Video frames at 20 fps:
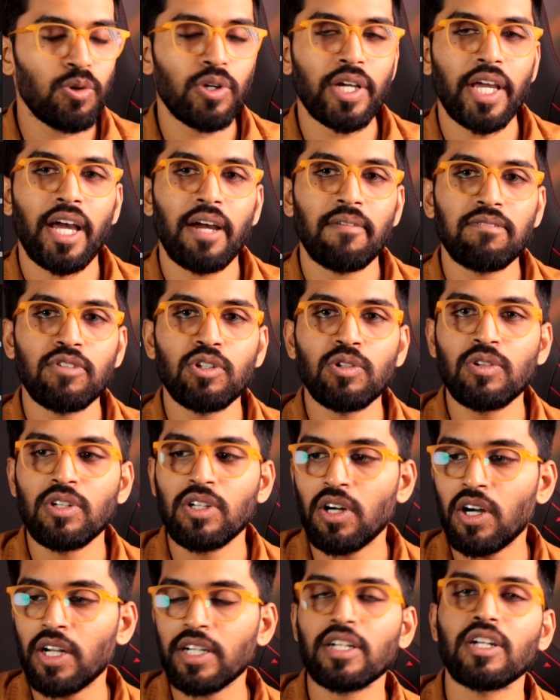okay, I have to
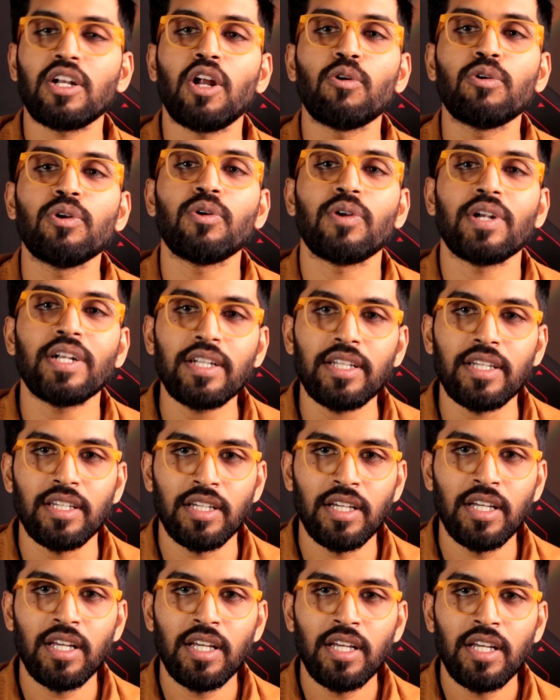learn cloud only,
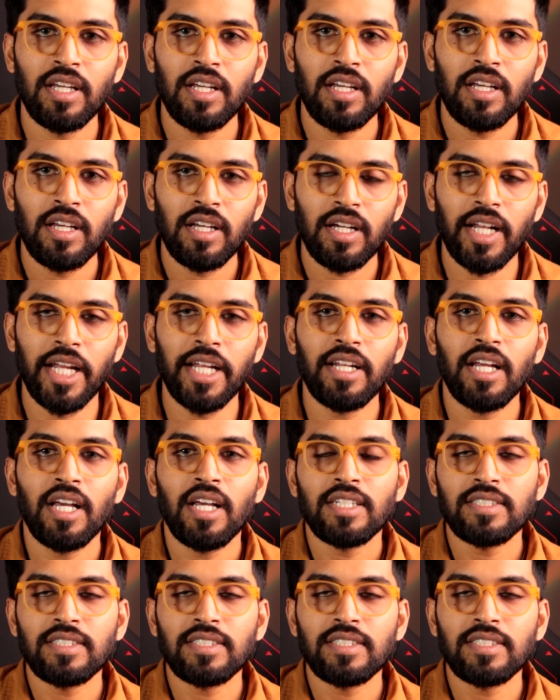right?